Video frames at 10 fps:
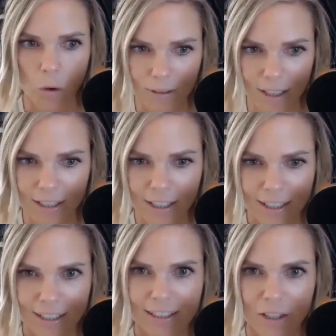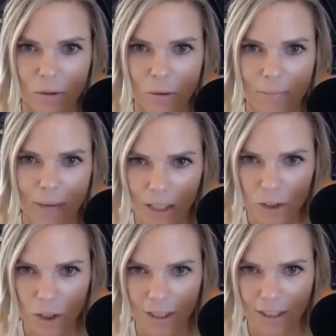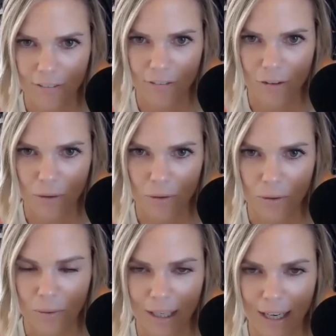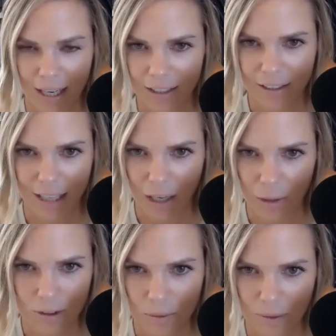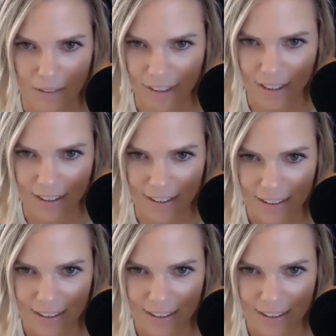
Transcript: Like, can you imagine if you hated the house you lived in?